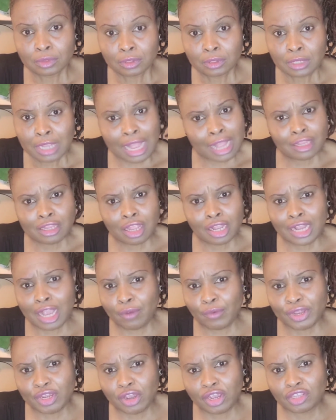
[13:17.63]
How long are
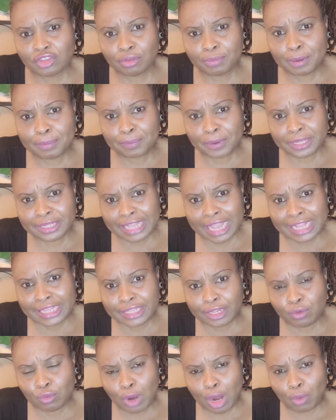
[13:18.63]
we going to be
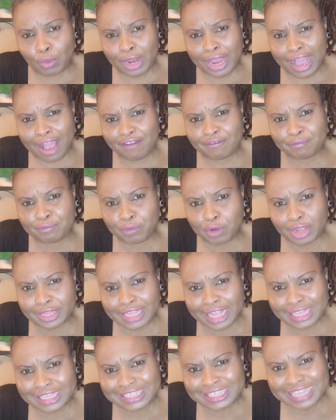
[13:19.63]
pretending while we have
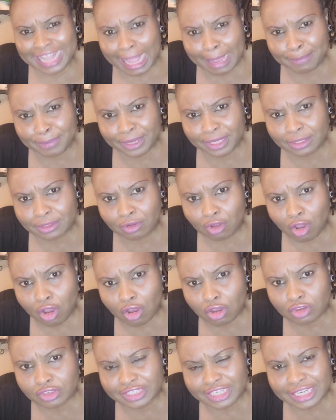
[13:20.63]
brothers stabbing
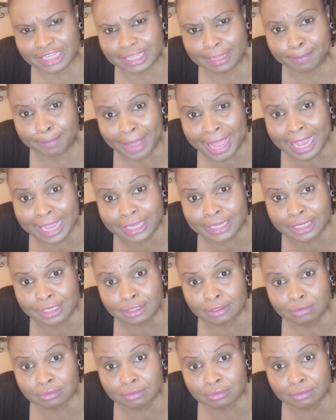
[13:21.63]
us in the back?